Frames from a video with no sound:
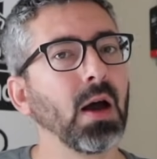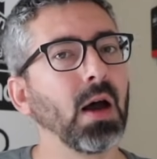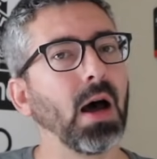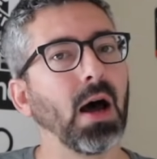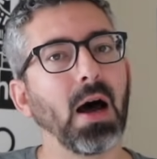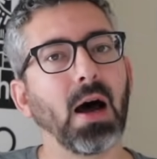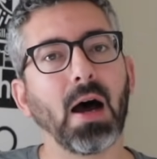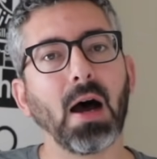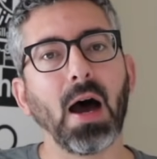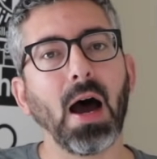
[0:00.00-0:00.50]

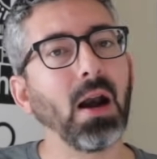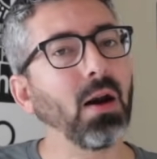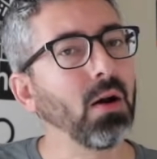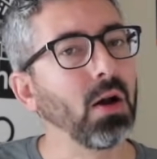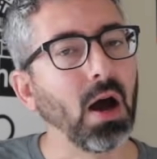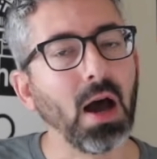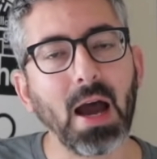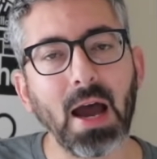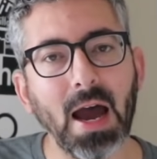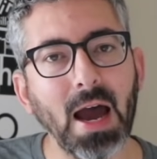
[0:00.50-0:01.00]
I don't
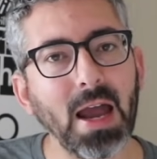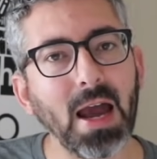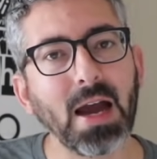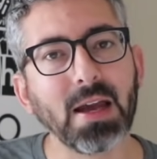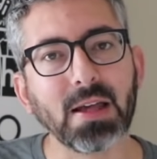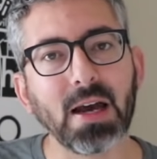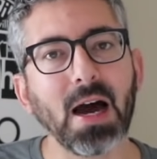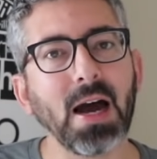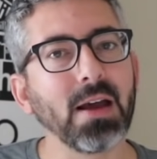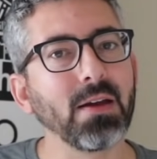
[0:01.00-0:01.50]

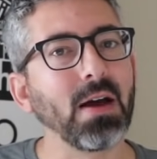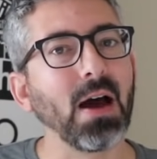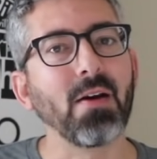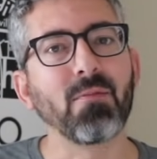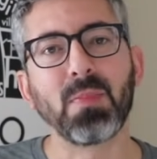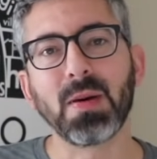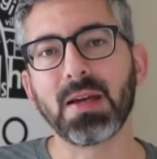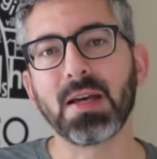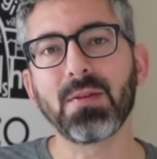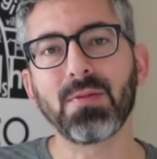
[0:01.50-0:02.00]
know.
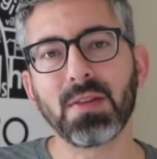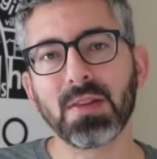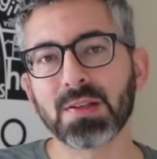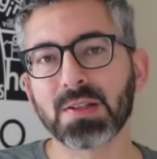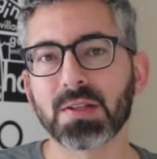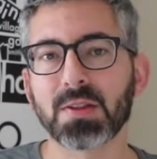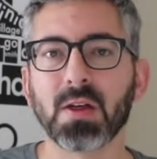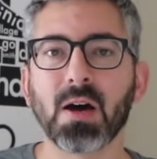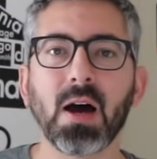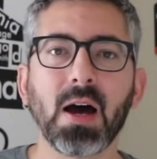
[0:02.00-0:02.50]
I've been giving
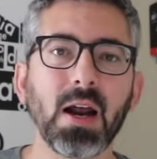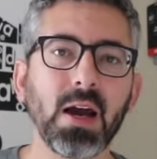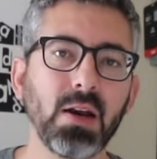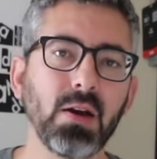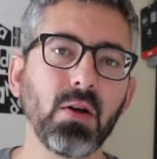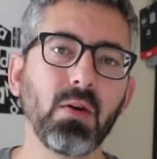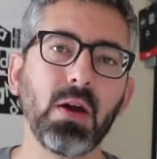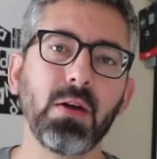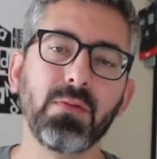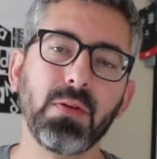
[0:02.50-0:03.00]
this a thought. I
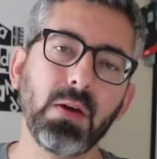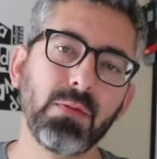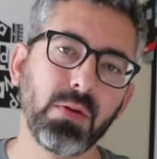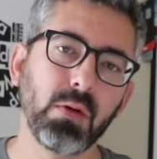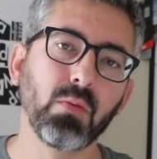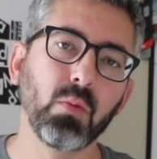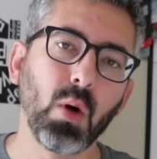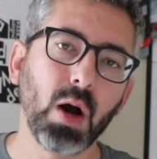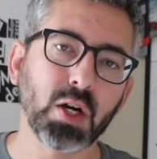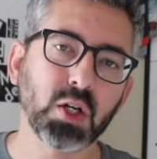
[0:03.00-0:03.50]
know if
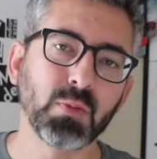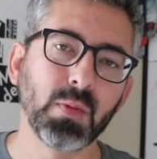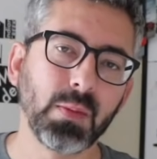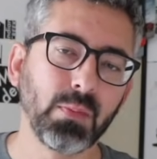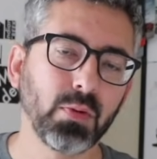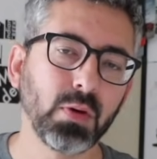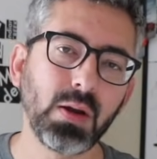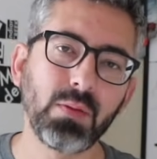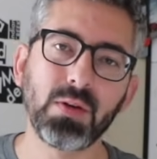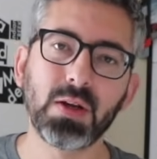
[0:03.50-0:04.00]
you've watched my
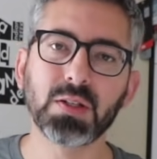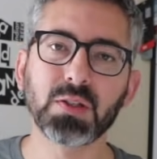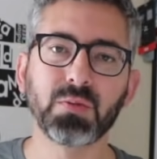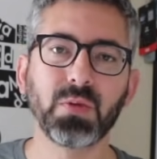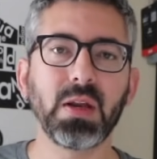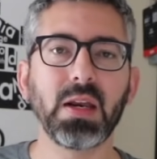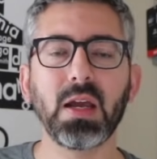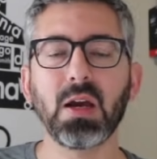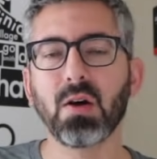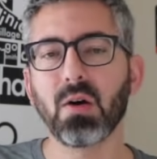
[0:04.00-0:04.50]
previous
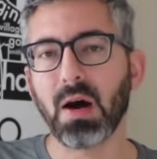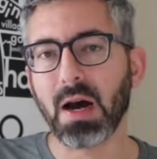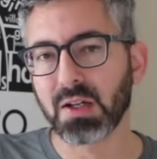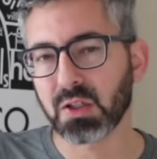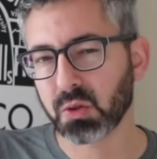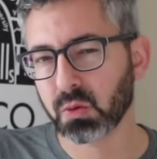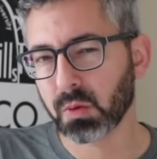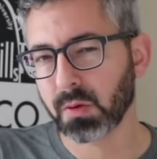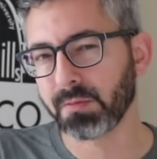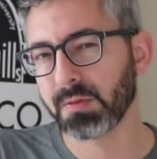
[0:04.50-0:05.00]
video, I
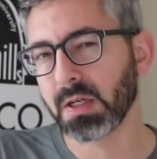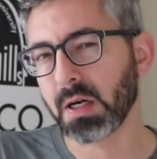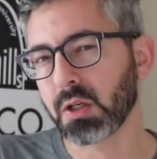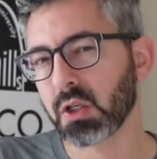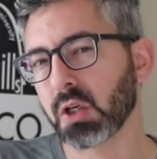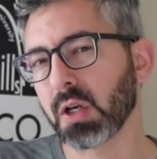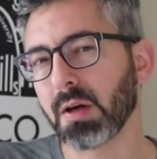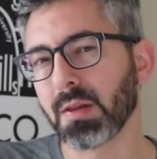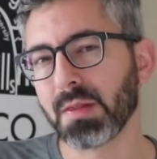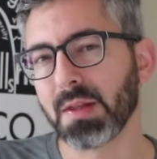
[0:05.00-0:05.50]
sort of
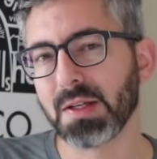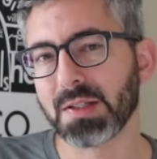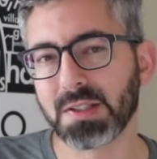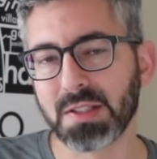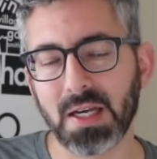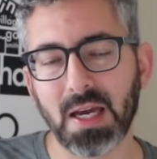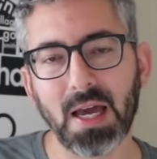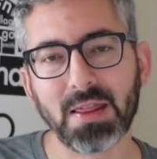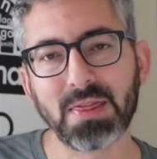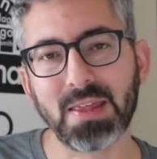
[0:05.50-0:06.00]
touched on this
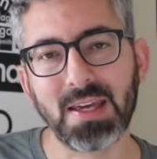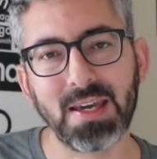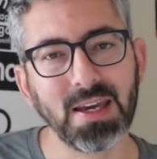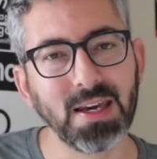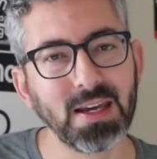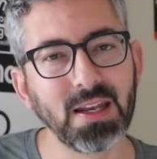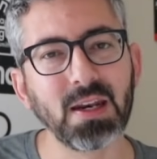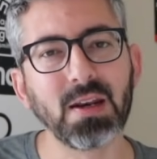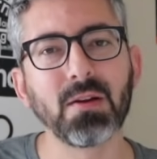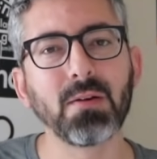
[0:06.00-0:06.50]
at the
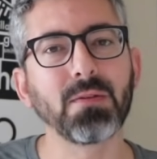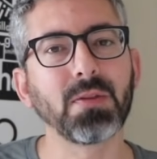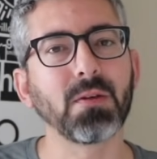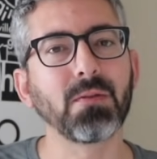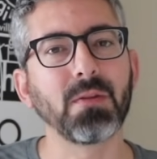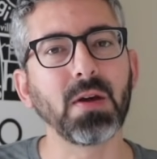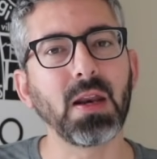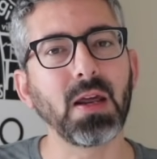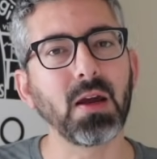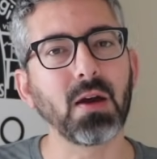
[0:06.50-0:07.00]
end of the
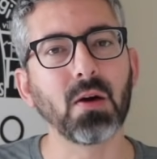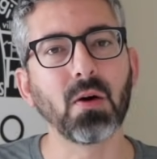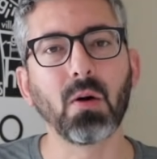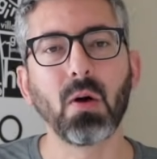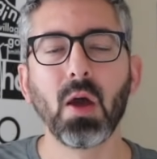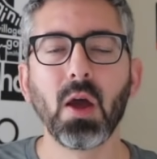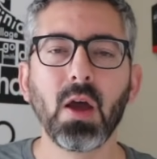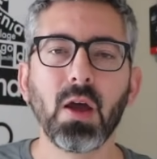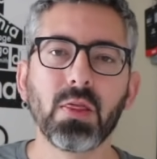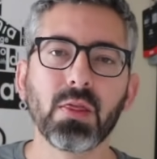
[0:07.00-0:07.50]
video.
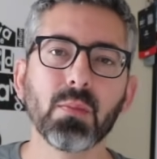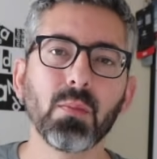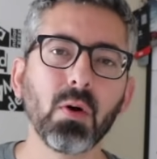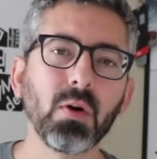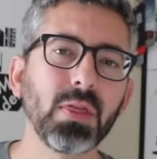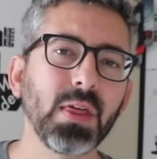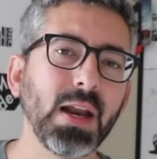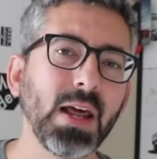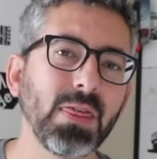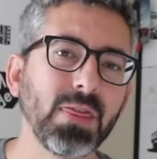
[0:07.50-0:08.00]
The
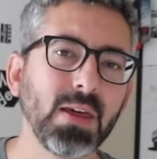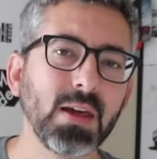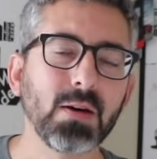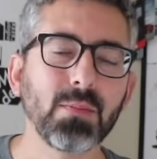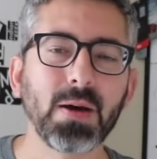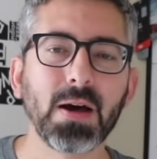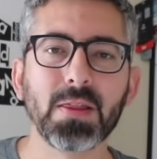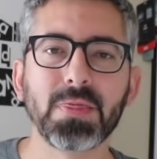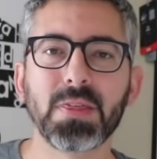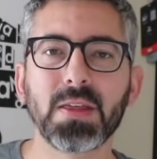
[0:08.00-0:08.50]
more that I think
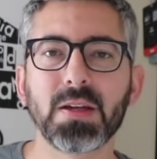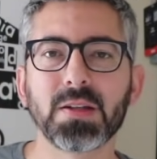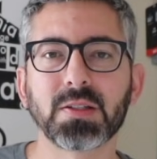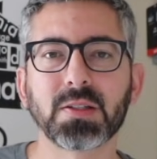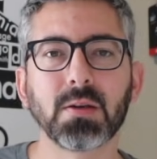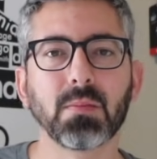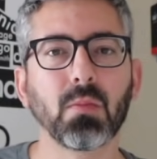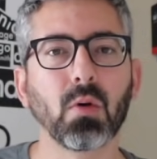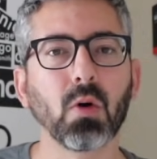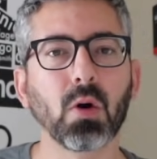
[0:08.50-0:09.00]
about this,
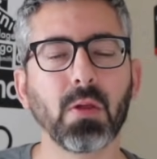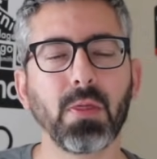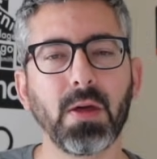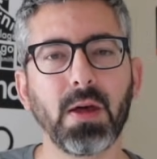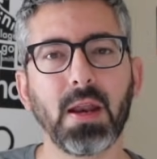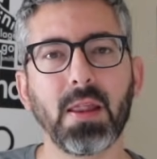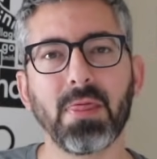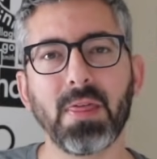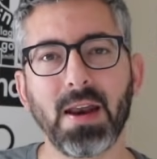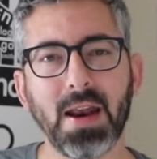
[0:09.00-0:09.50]
the more
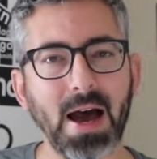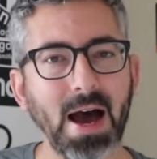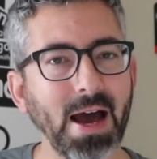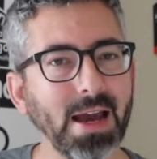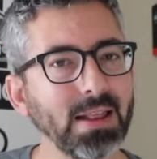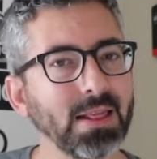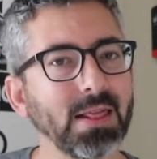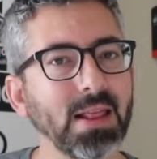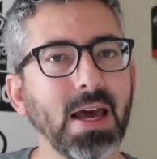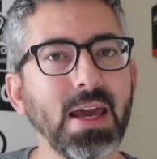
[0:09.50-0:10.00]
that
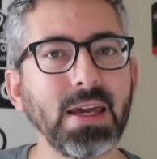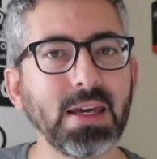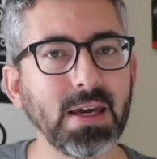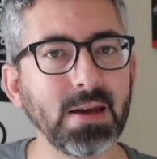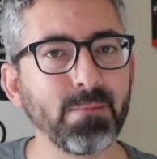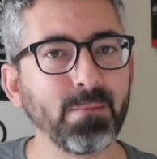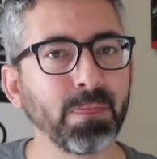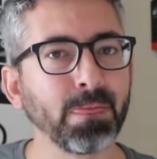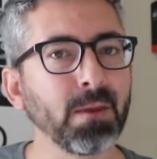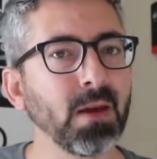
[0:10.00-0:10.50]
I like
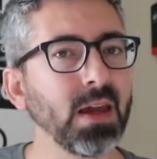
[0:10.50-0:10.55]
it.